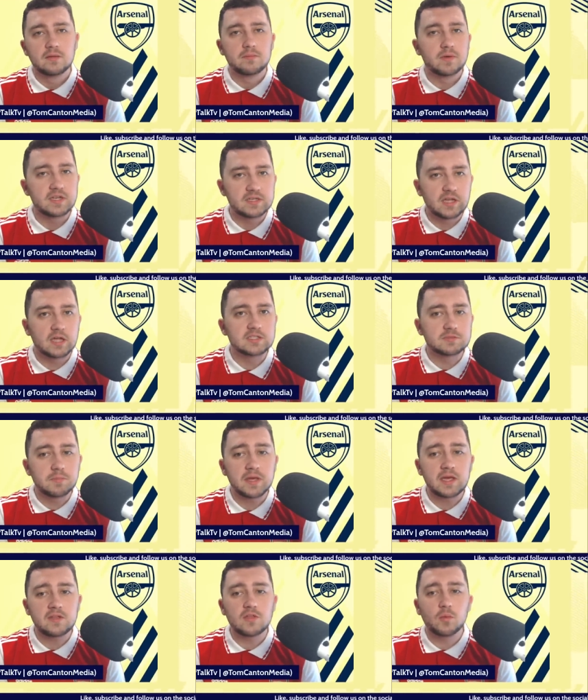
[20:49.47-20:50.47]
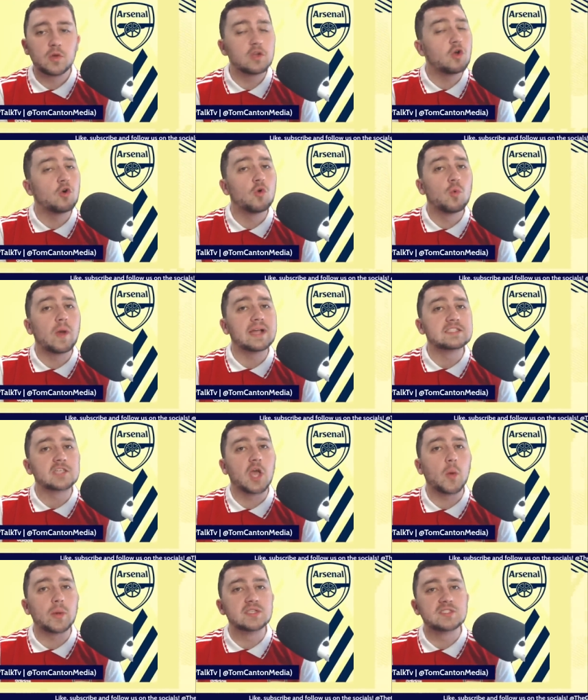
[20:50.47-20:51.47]
But it does mean that we're not always
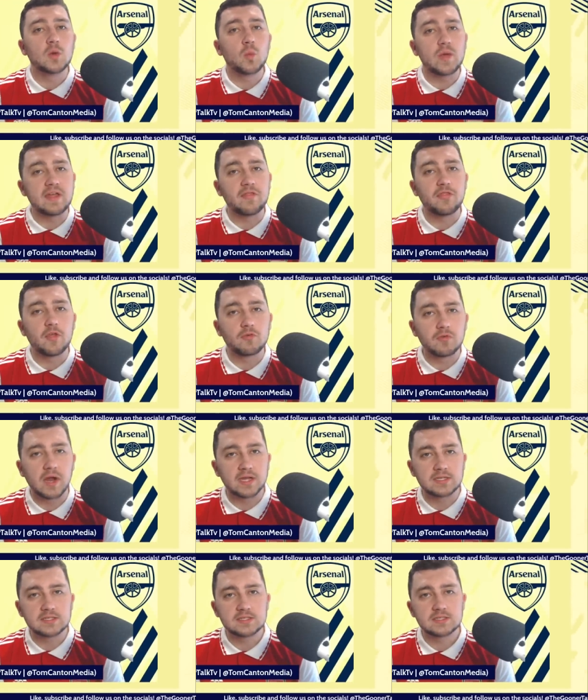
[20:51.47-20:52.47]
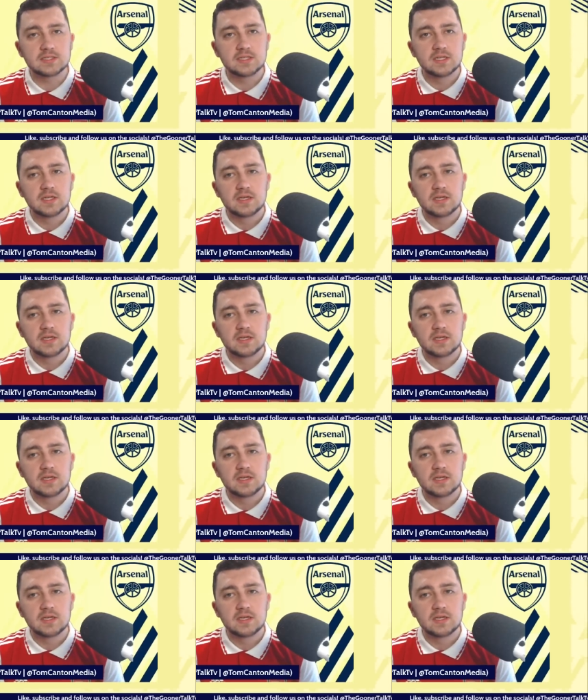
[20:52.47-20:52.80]
going to win the race.